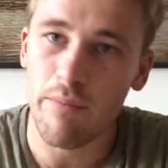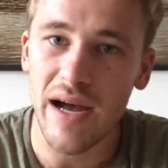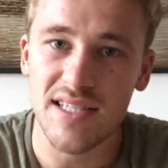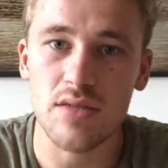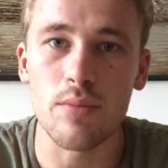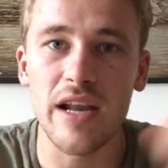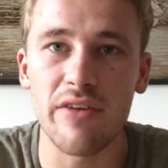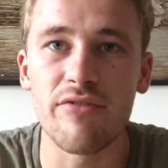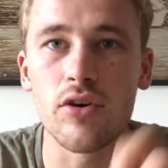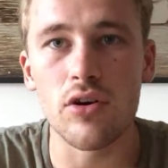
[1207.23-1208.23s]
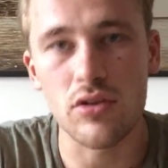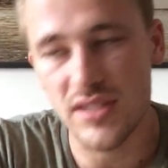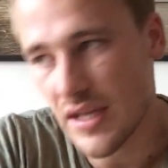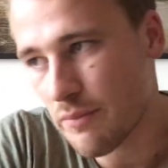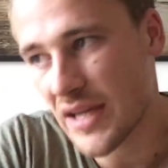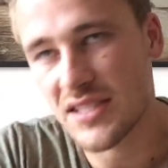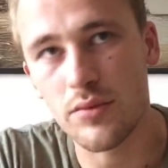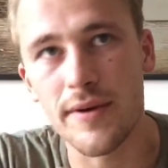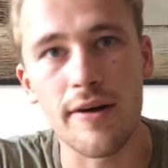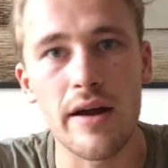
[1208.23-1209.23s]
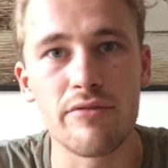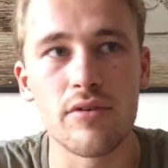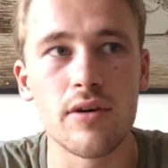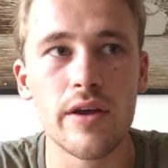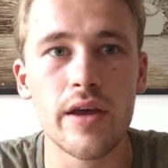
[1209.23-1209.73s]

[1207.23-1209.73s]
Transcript: passes with my left foot or 10 passes with my right foot.